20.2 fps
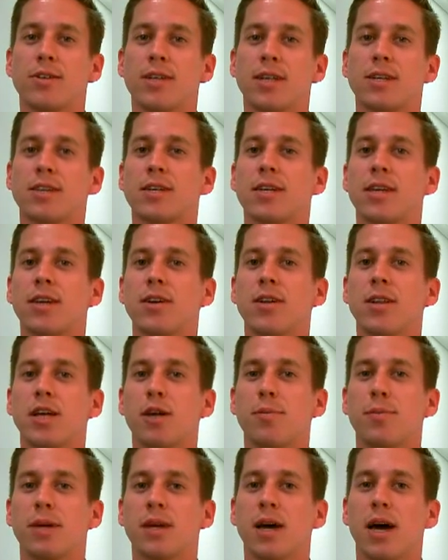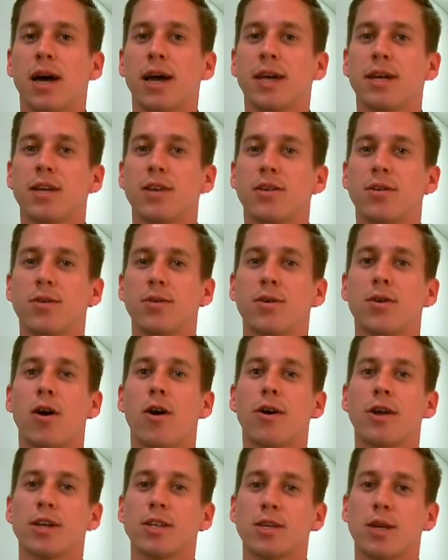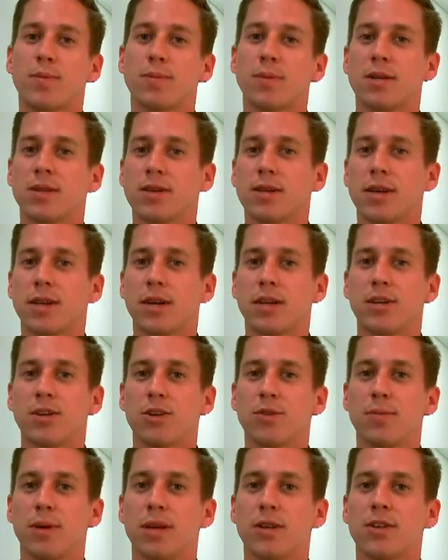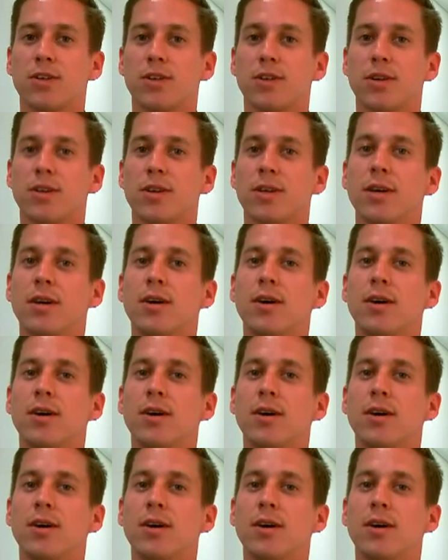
So that single API can do card acceptance, like I just mentioned,